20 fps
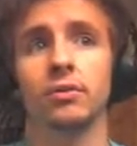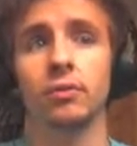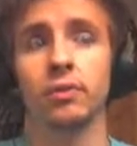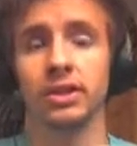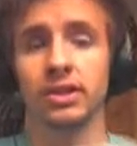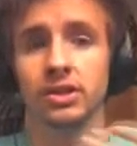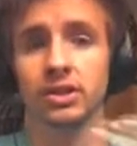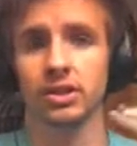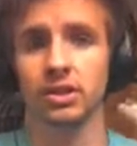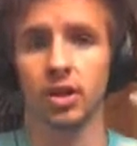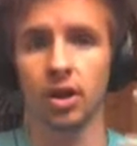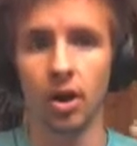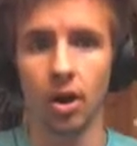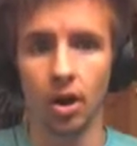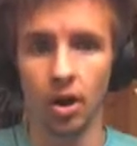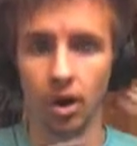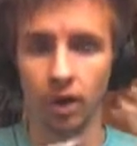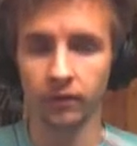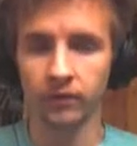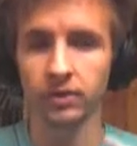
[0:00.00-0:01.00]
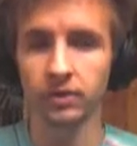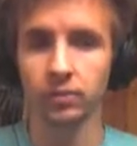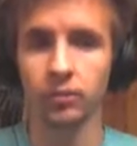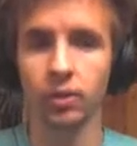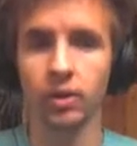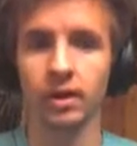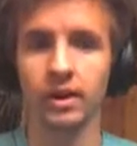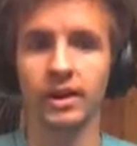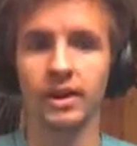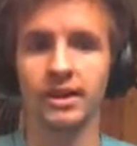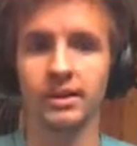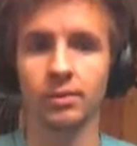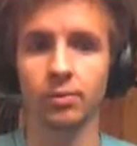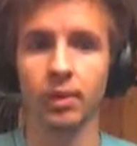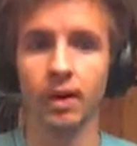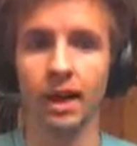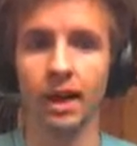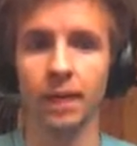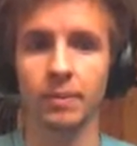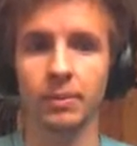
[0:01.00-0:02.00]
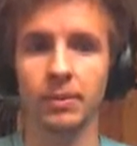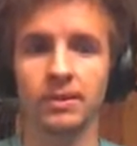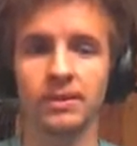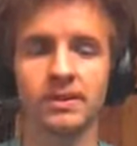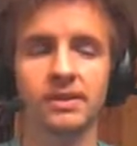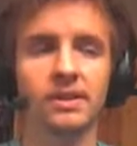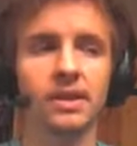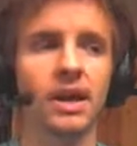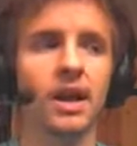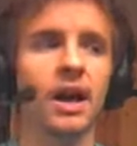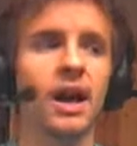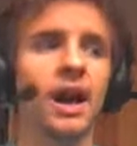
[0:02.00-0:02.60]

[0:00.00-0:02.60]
which often what happens,